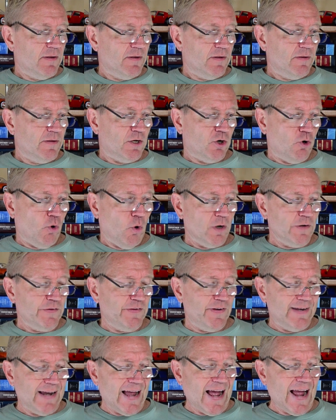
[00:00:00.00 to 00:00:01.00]
The court
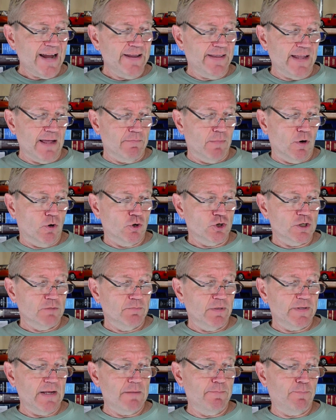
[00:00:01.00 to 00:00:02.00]
denied that motion,
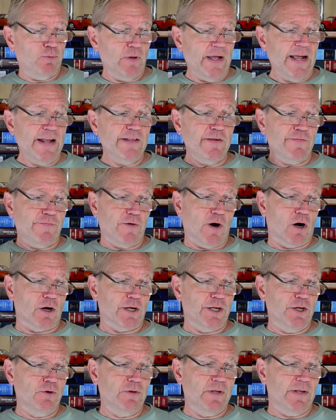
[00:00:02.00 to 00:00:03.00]
but then plaintiff
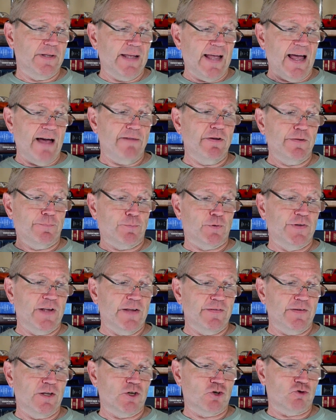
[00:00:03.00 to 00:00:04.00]
argued that the evidence
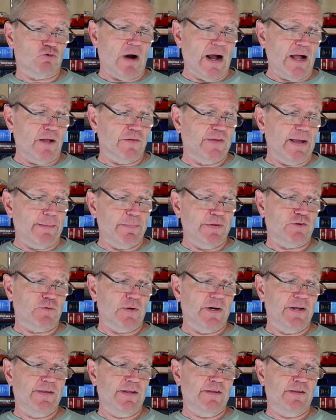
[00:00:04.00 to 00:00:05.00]
presented at trial
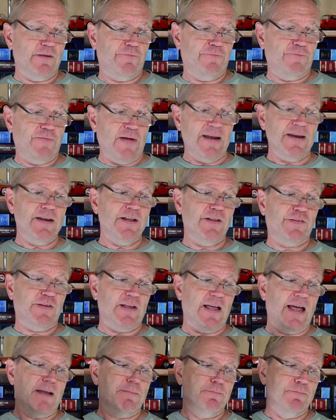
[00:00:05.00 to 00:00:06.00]
demonstrated that defendants
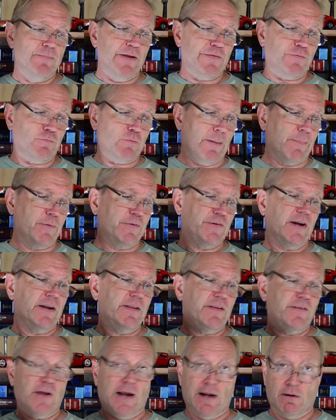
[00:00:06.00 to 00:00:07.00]
had
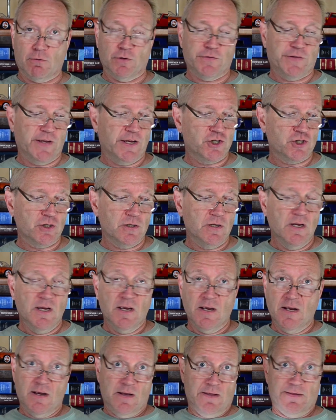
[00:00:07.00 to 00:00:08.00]
misrepresented the tire rotation.
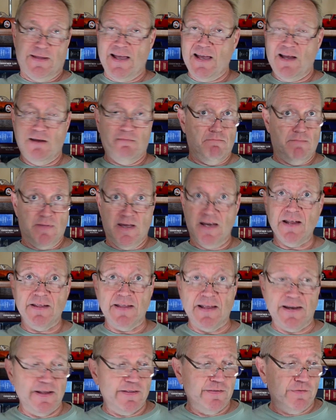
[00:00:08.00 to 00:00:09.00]
They admitted
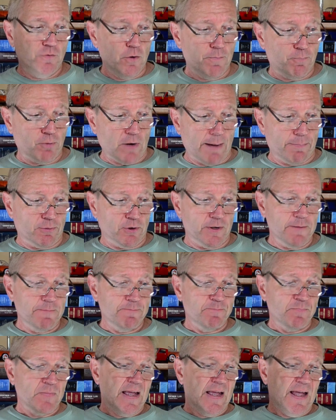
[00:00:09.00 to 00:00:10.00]
they didn't do it properly.
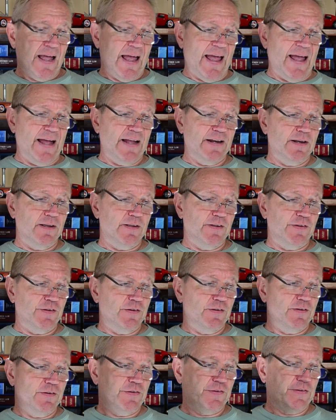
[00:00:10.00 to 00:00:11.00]
And
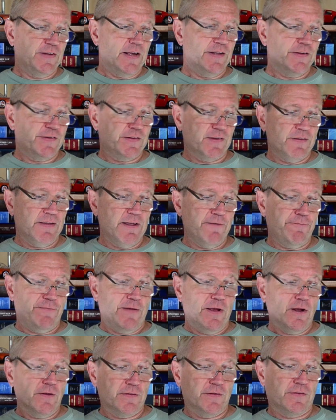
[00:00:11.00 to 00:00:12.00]
since they
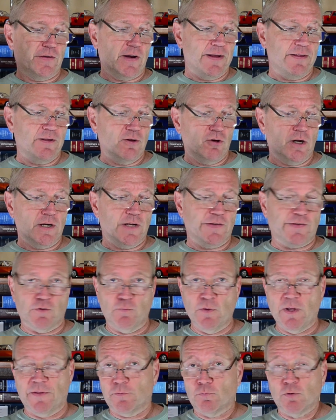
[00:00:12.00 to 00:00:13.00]
failed to tighten the lug nuts on
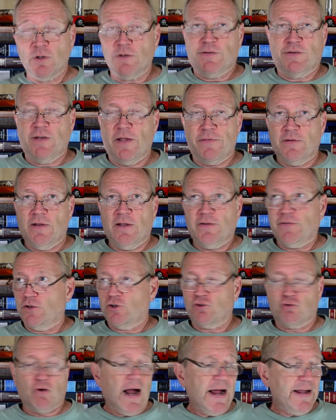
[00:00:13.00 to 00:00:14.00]
the wheel, there really is nothing else to
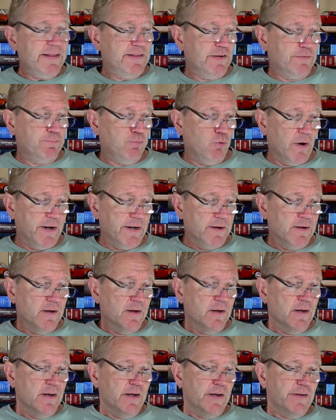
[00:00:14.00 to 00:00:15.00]
try at this point.
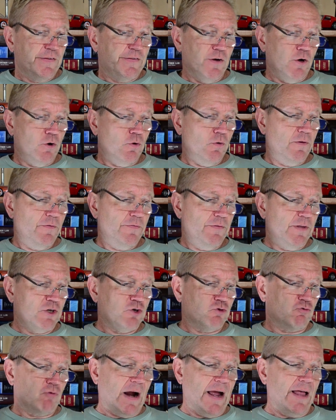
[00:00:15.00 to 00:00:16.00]
So the
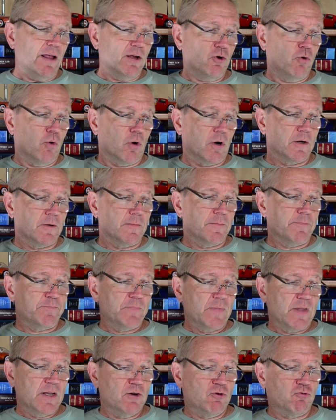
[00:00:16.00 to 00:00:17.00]
trial court
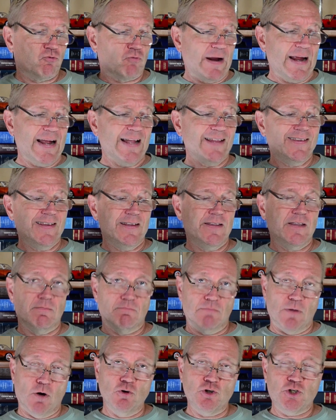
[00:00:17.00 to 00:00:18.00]
granted the
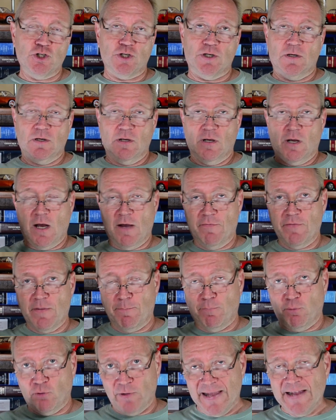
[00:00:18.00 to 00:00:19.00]
motion of the
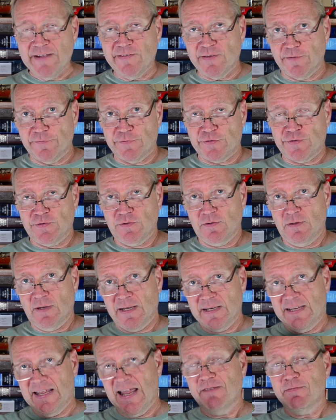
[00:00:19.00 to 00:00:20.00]
plaintiffs
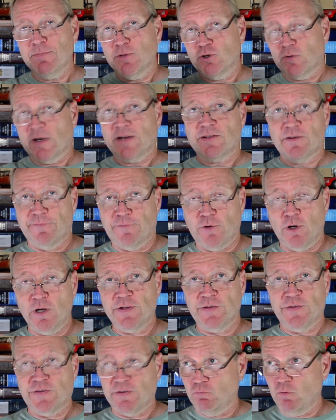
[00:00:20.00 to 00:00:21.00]
and gave them a directed
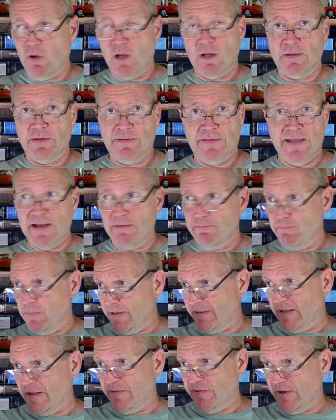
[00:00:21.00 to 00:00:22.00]
verdict and said, well, they
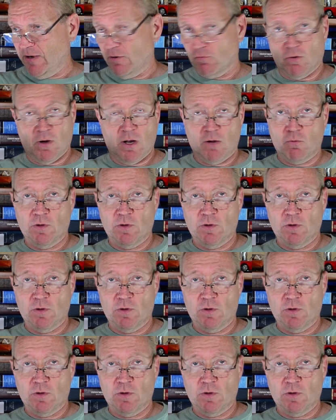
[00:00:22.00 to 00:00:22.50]
admit they did it wrong.